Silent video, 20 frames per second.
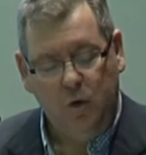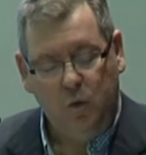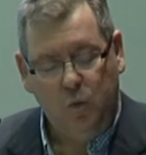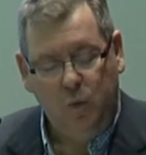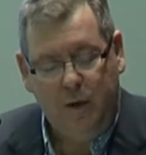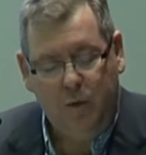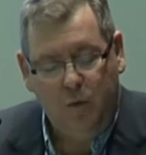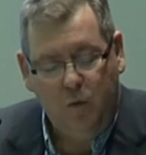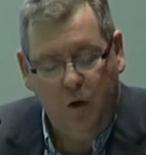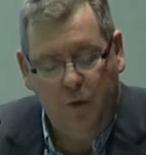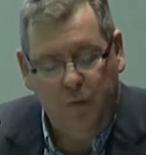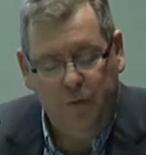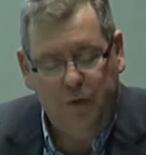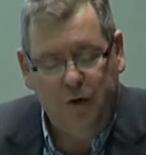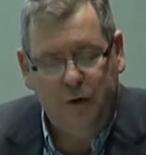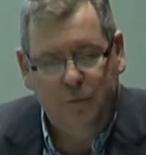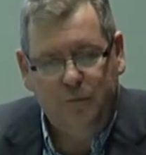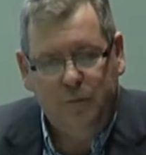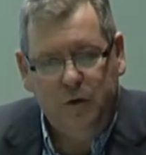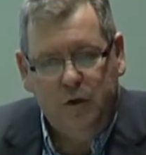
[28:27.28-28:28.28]
We want
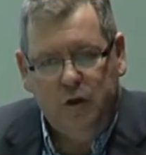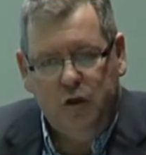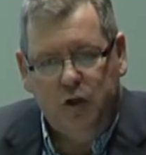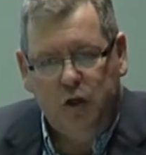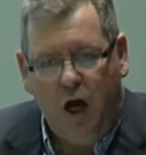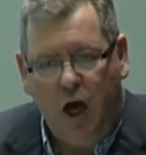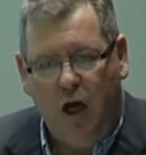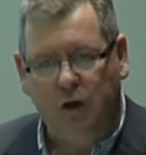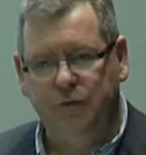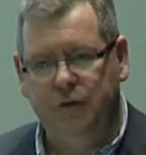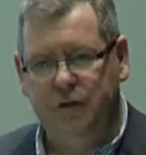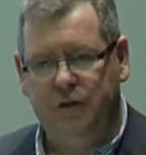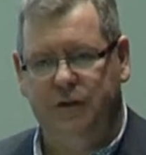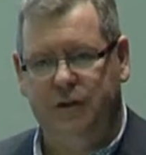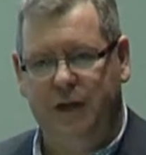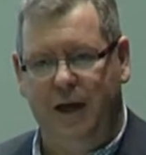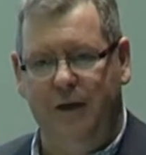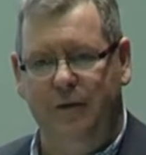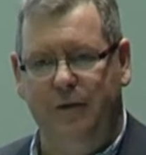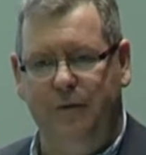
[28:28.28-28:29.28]
them to
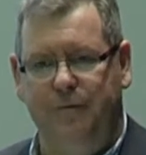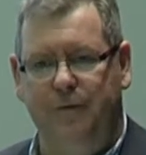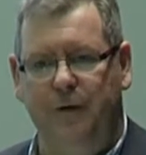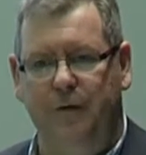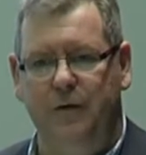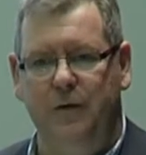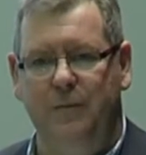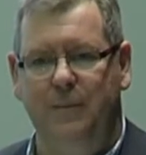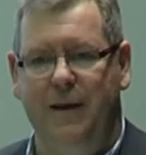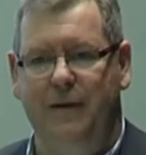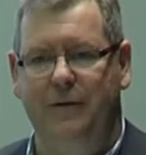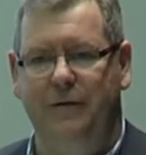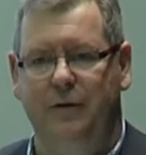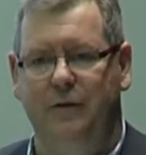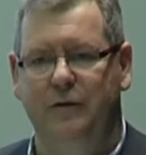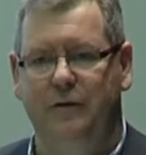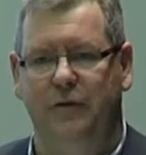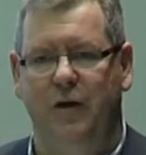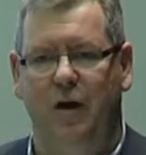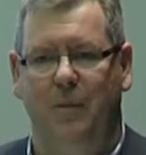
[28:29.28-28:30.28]
understand the
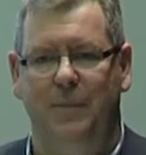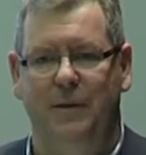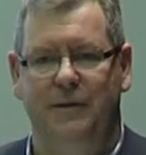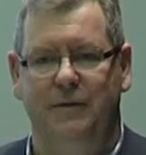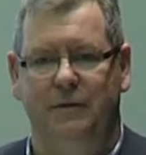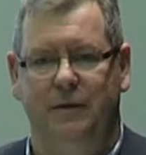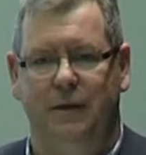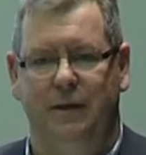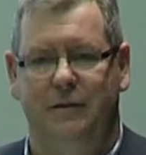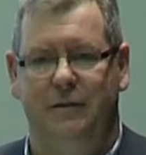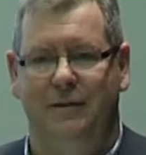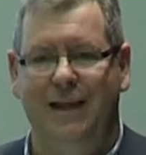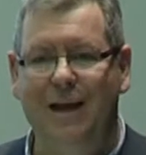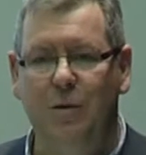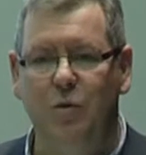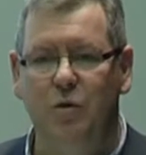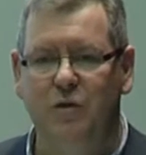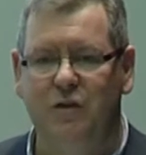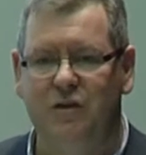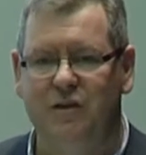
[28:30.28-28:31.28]
fundamentals of our business. They
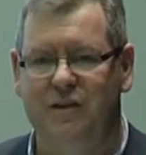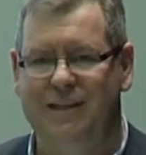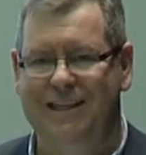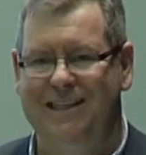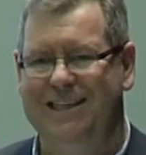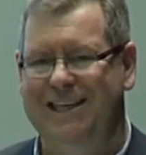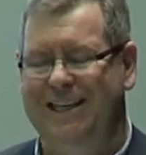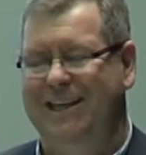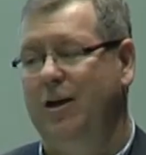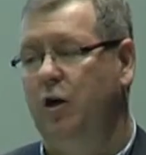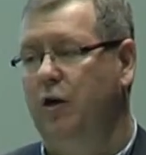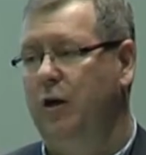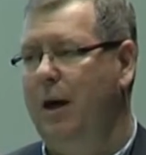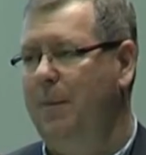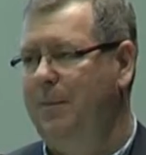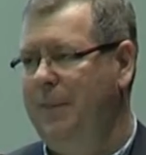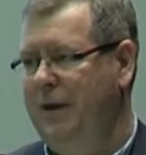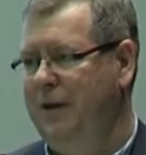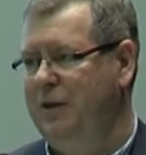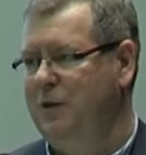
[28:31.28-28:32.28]
will sit in on our
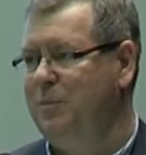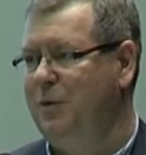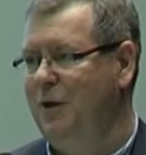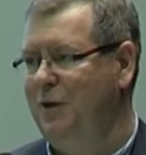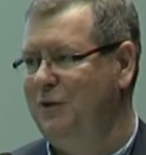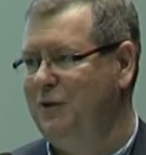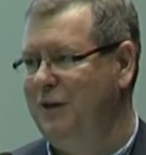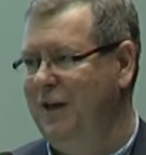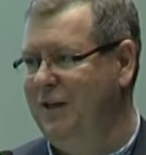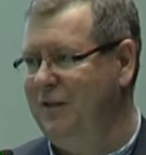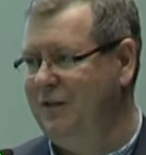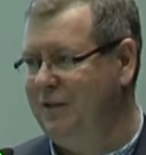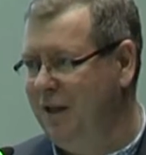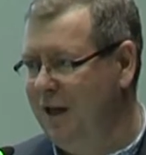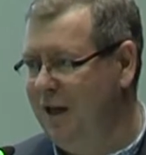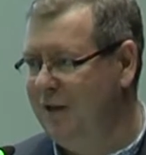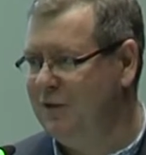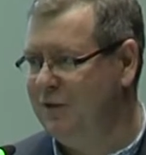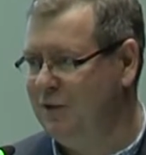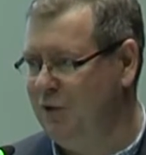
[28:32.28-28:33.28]
pitch process
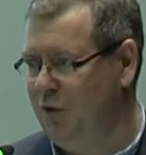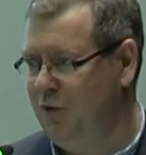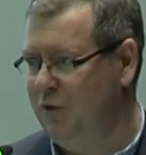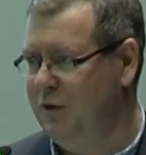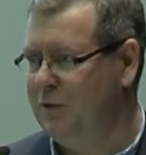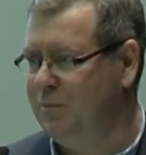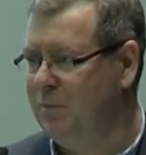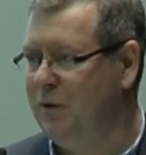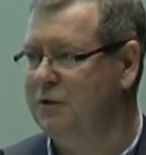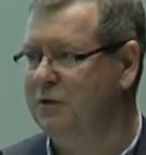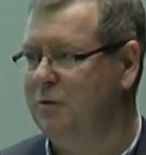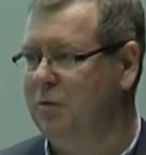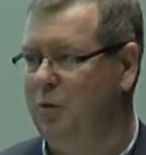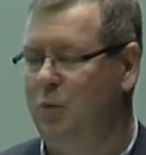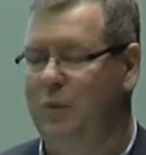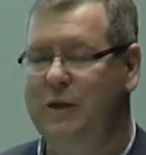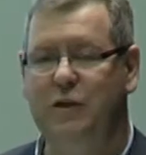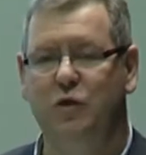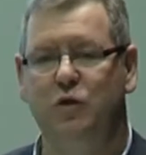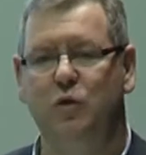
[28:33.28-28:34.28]
as soon as possible.
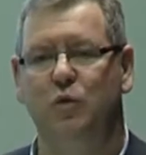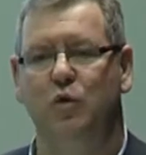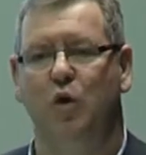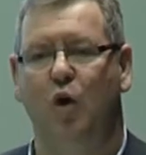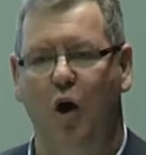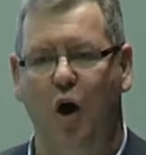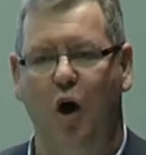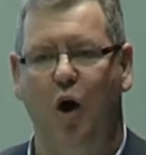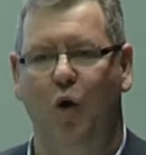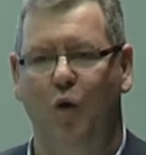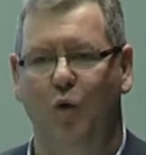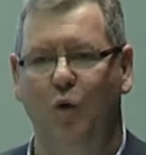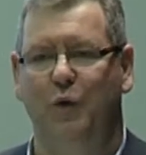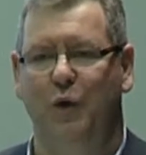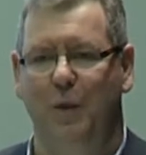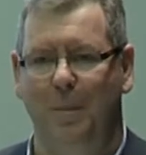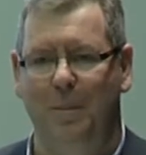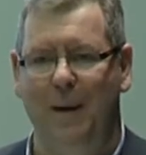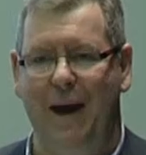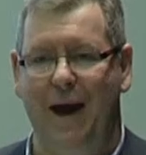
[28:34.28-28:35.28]
We do not hold
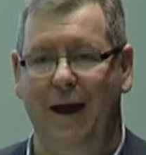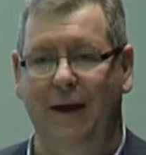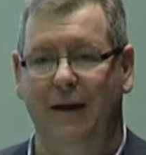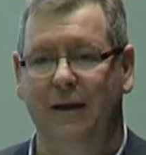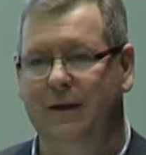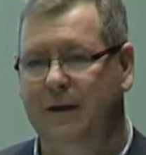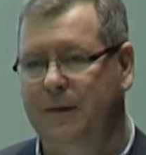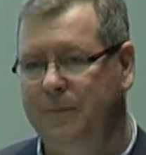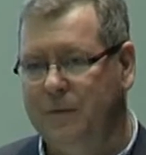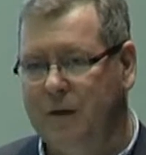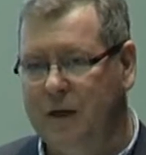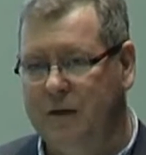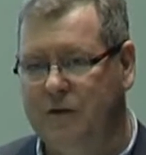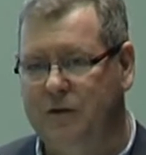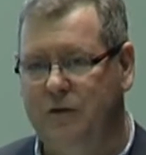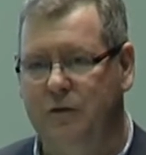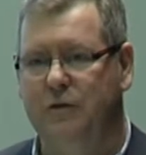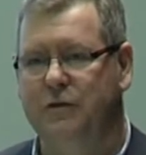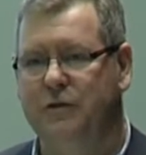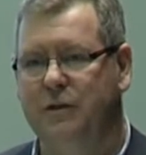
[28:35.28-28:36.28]
them back. As
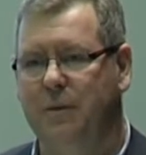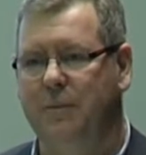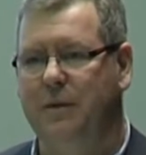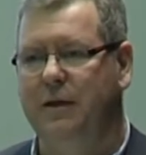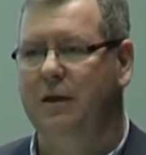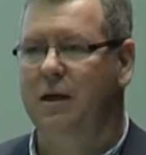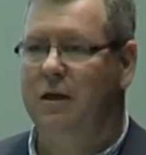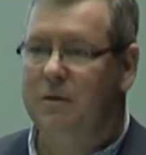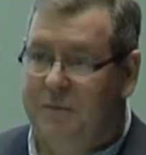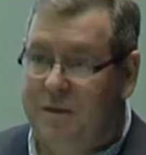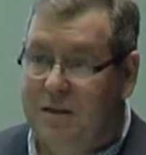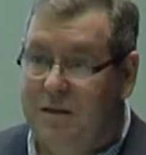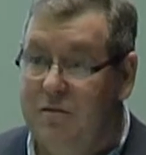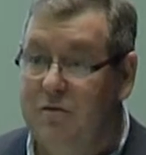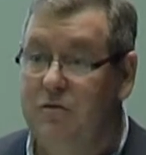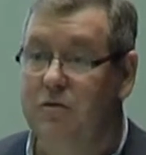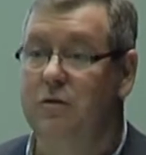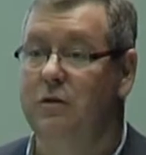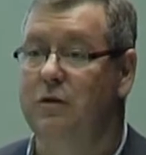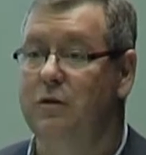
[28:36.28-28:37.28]
soon as somebody comes in
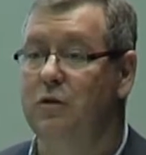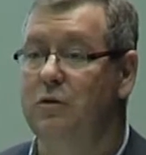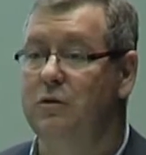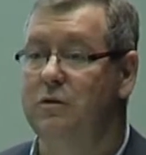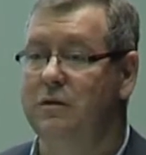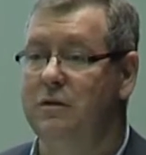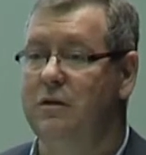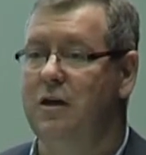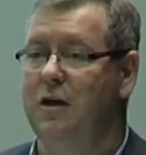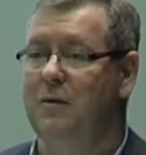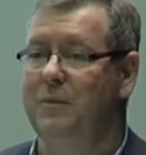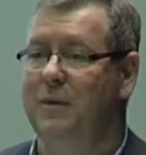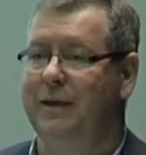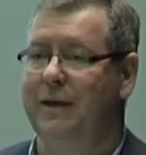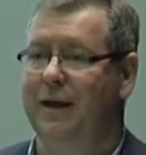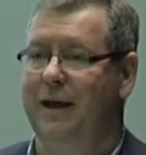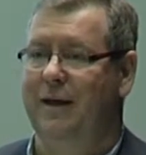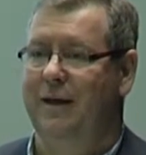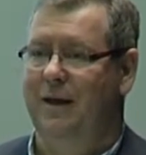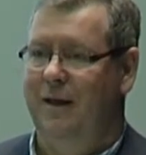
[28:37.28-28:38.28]
through the doors in Holborn
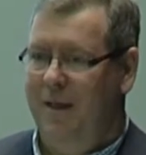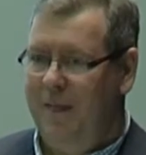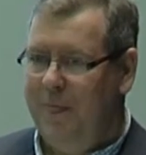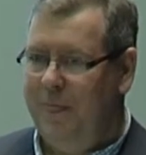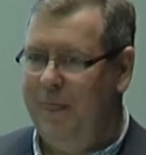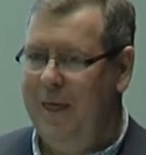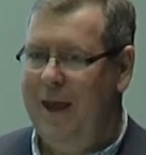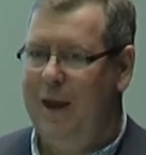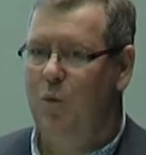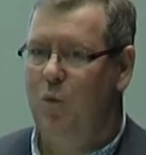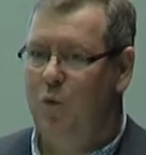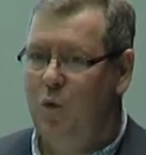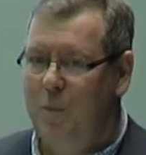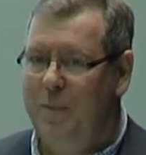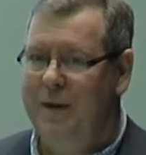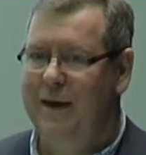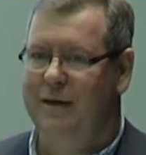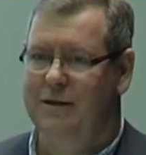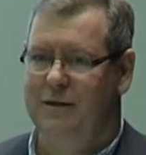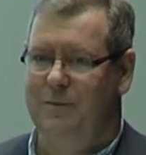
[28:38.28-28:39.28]
Gate, they will
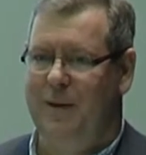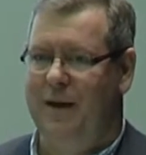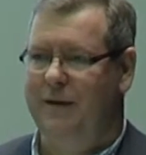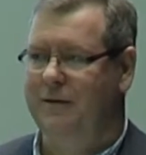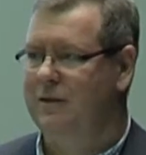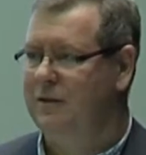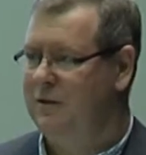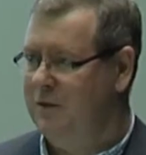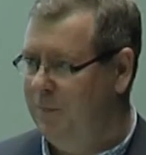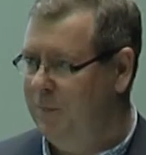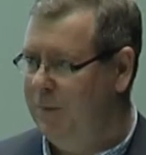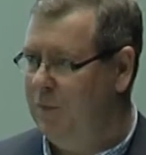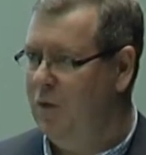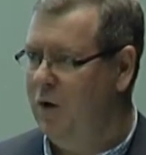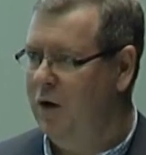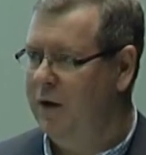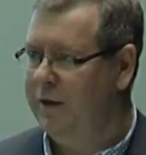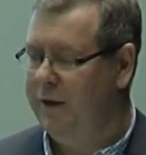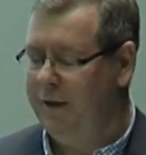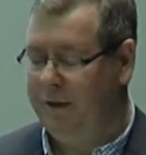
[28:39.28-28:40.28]
be expected to be
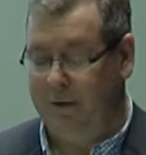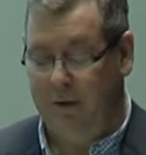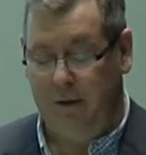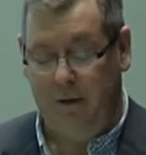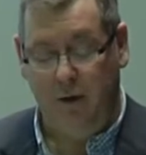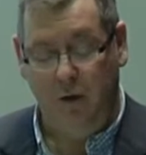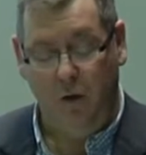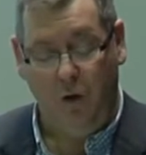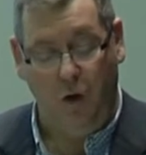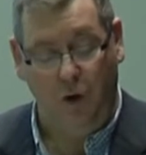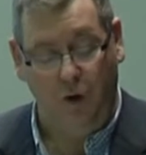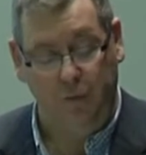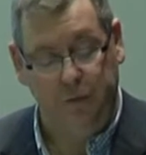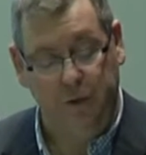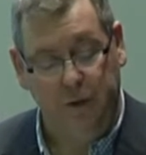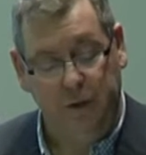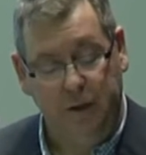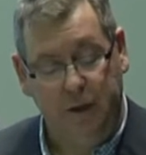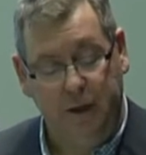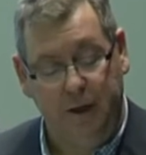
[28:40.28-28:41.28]
working on